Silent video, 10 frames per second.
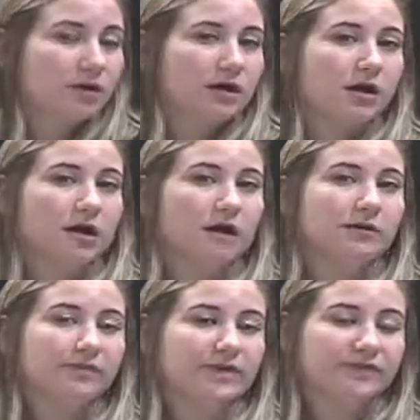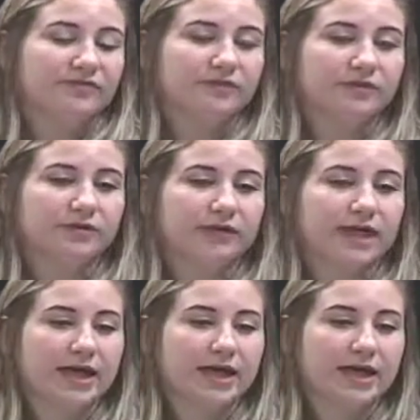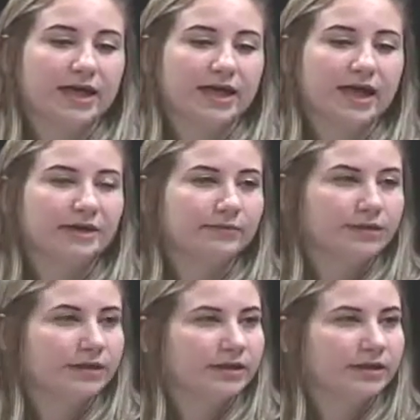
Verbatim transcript: Um, and if anybody